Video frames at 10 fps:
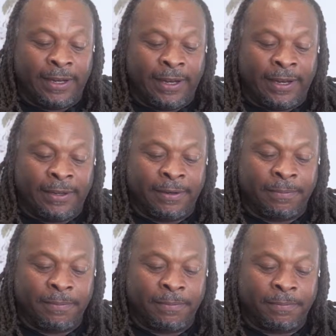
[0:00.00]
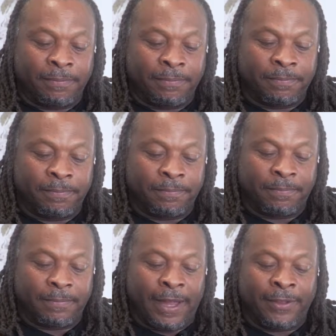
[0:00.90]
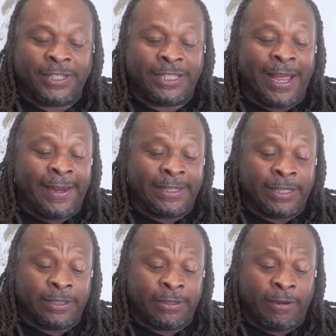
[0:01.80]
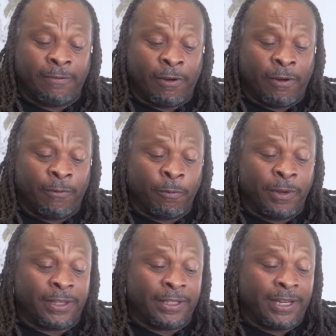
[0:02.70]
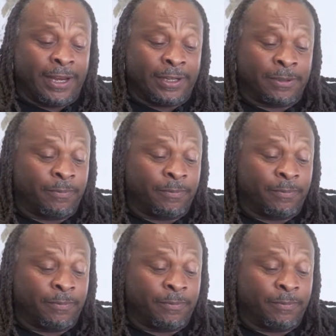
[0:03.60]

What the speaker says: and how the science has evolved with the tanks,